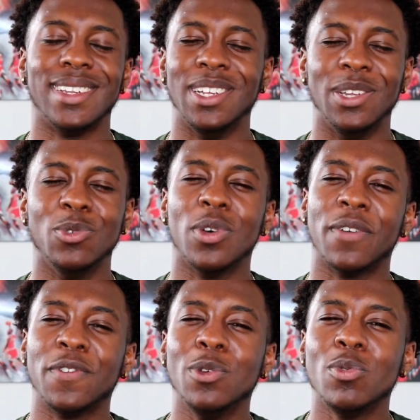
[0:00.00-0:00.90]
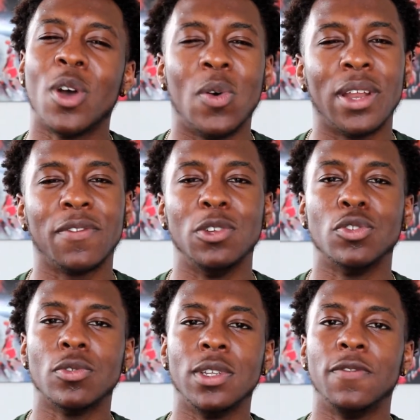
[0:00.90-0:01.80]
You, if you know and if you
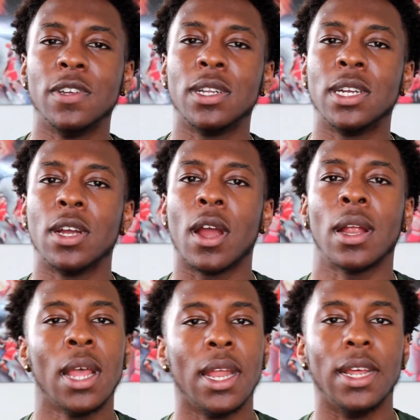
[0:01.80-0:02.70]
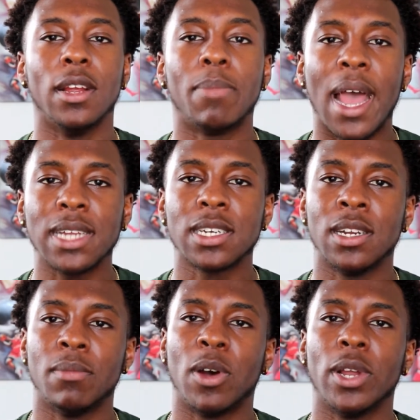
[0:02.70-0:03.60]
truly feel in your heart that you're
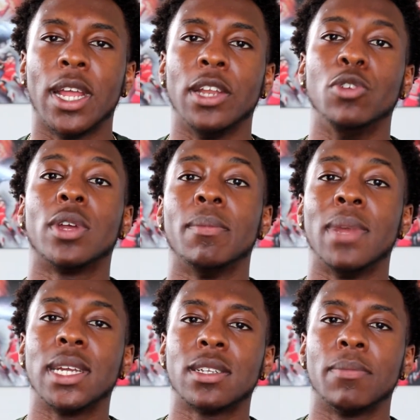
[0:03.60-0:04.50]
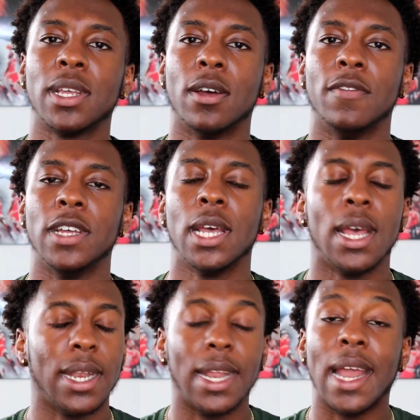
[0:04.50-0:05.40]
passionate about it and you can make something of it,
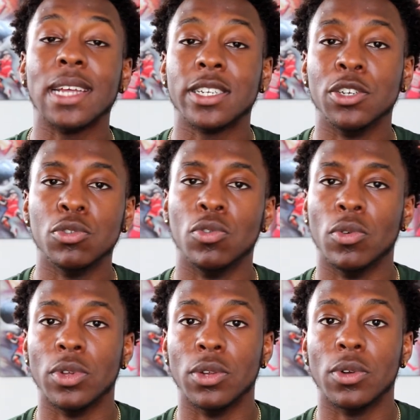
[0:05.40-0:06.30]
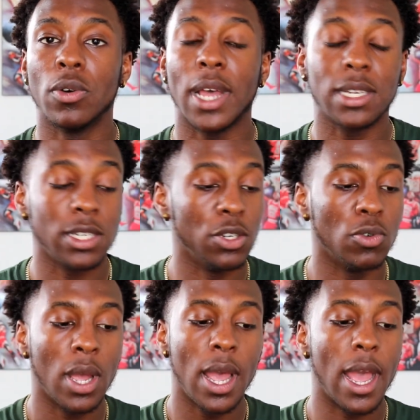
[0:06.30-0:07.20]
then that's you, you know, that's you.